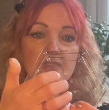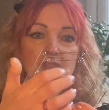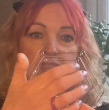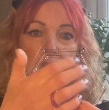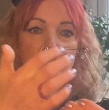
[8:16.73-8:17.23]
the
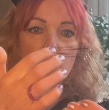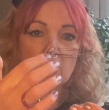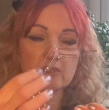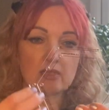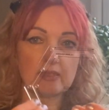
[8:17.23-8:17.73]
same
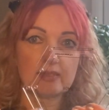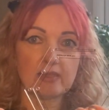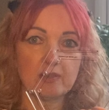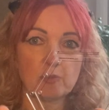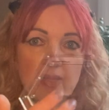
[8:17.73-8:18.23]
size as this
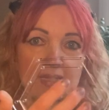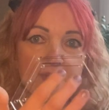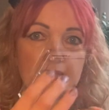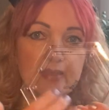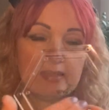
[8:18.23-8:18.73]
centerpiece,
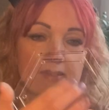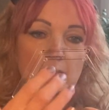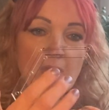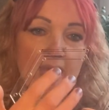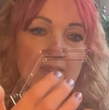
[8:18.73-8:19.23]
and this is the
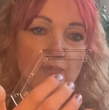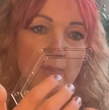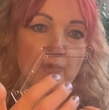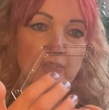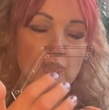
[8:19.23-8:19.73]
main
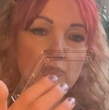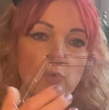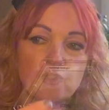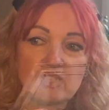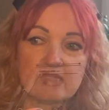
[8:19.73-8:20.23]
fabric that you
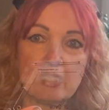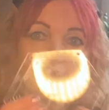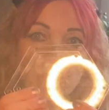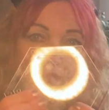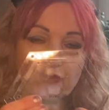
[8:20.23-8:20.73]
want to see
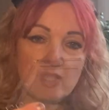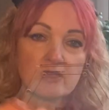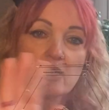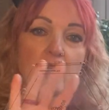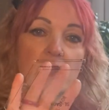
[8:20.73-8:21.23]
from the front.
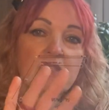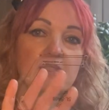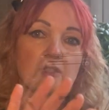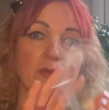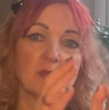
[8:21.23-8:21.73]
This is
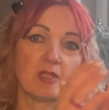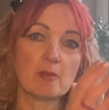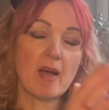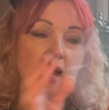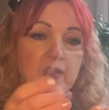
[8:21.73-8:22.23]
going to be the
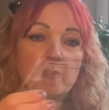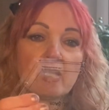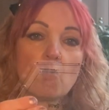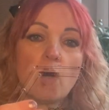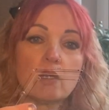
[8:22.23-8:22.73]
back, the bigger
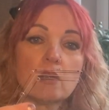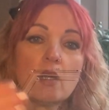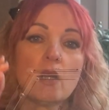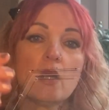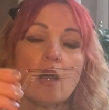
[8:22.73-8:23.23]
one,
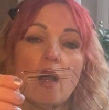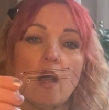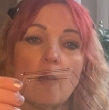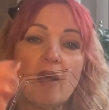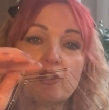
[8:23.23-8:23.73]

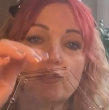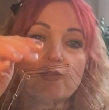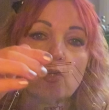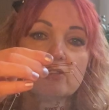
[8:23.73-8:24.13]
and you fold